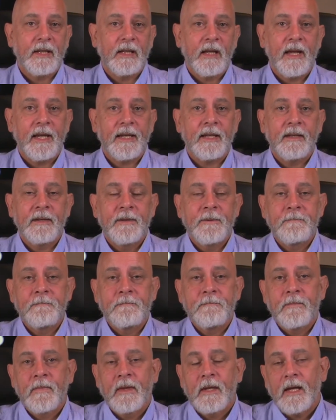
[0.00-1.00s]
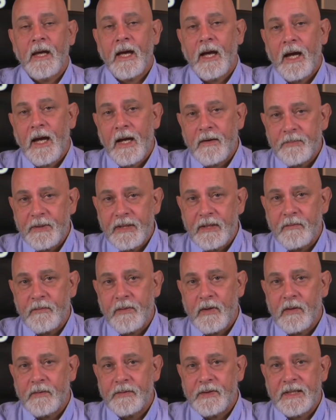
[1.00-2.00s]
like, "I've been
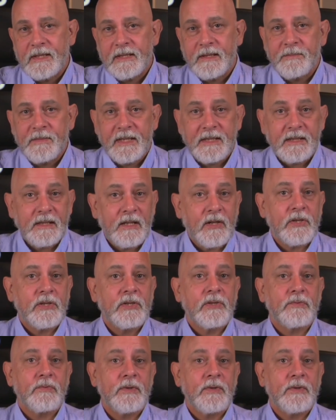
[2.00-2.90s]
involved in some discussions